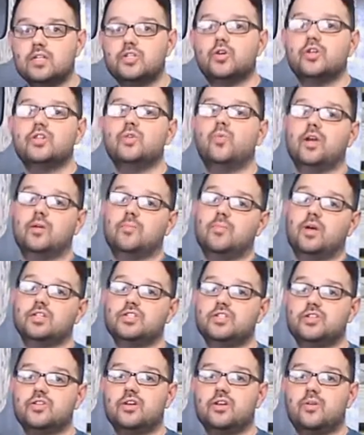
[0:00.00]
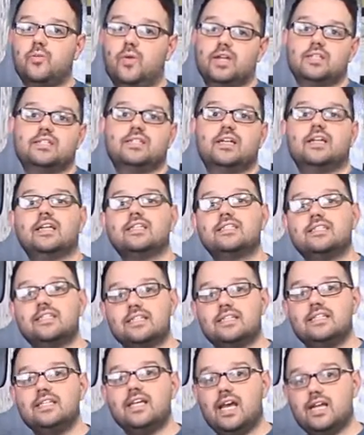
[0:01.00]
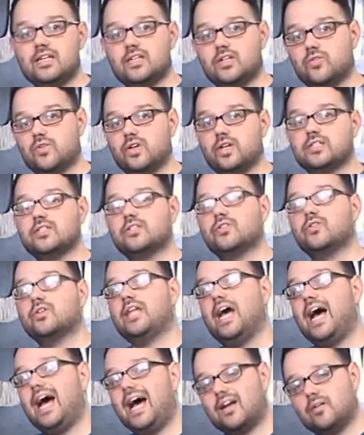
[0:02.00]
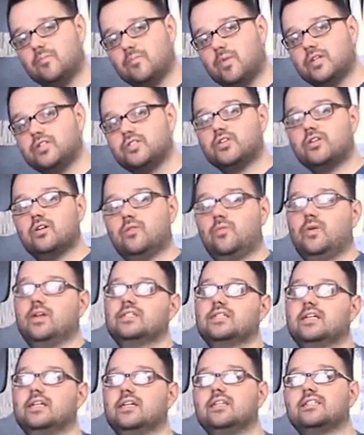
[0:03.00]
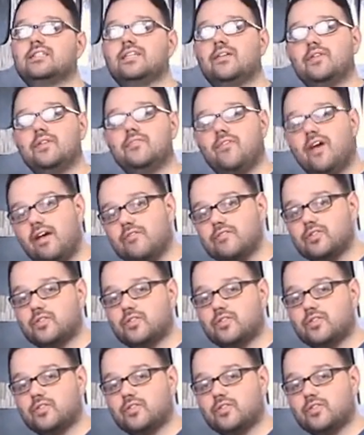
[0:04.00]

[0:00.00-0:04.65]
During the winter months, you're going to want to set it at 68 degrees, and during the hotter months, you're going to want to set it at 75